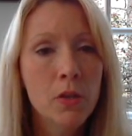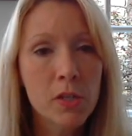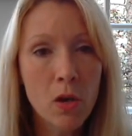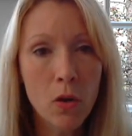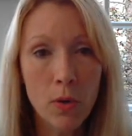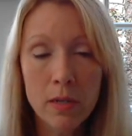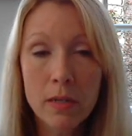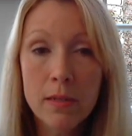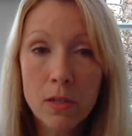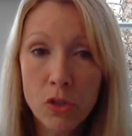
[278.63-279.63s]
So in
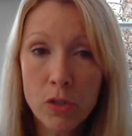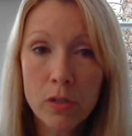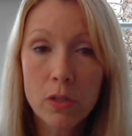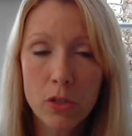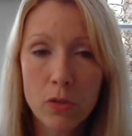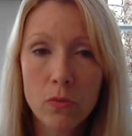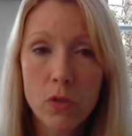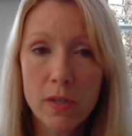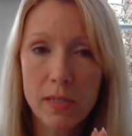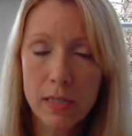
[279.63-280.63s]
addition to
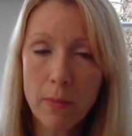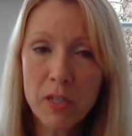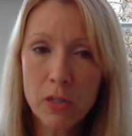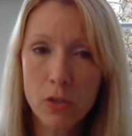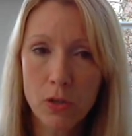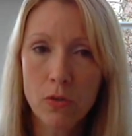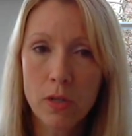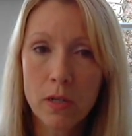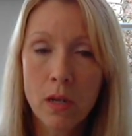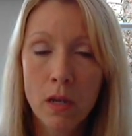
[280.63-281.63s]
just
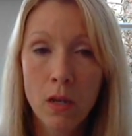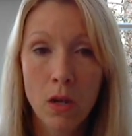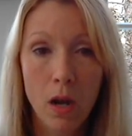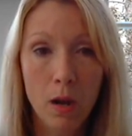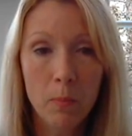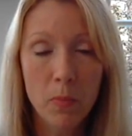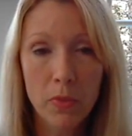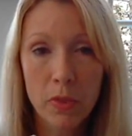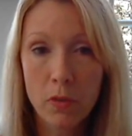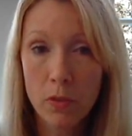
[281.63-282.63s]
substituting
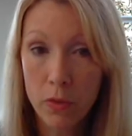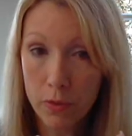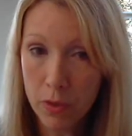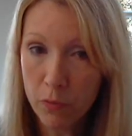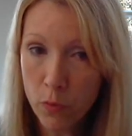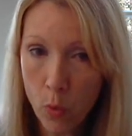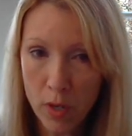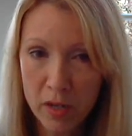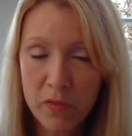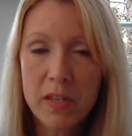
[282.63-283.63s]
the
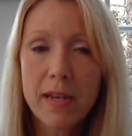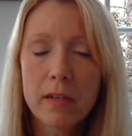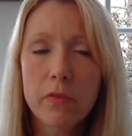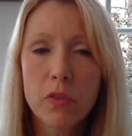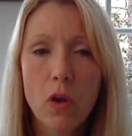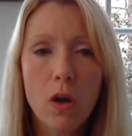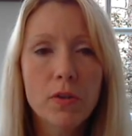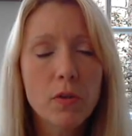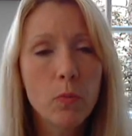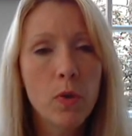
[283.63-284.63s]
void of the negative
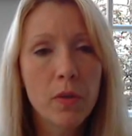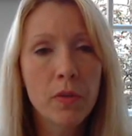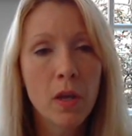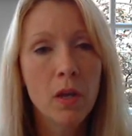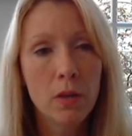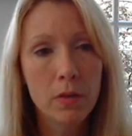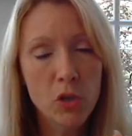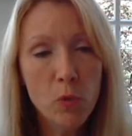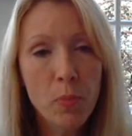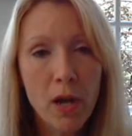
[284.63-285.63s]
thought with
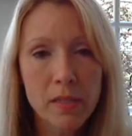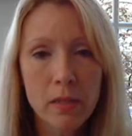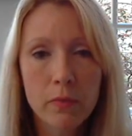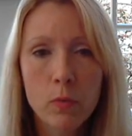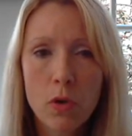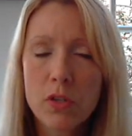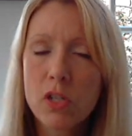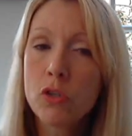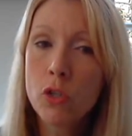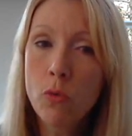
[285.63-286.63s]
new positive
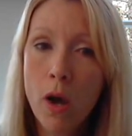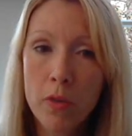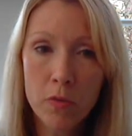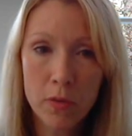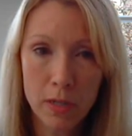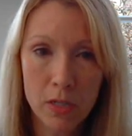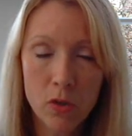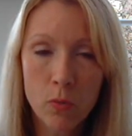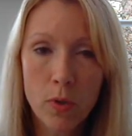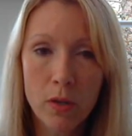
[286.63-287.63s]
words, do other things
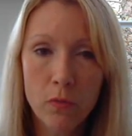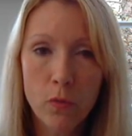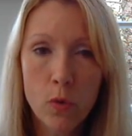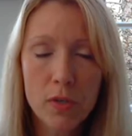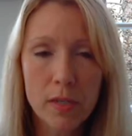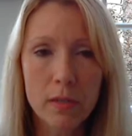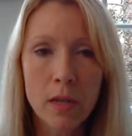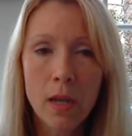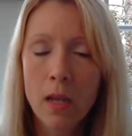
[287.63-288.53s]
to reinforce it.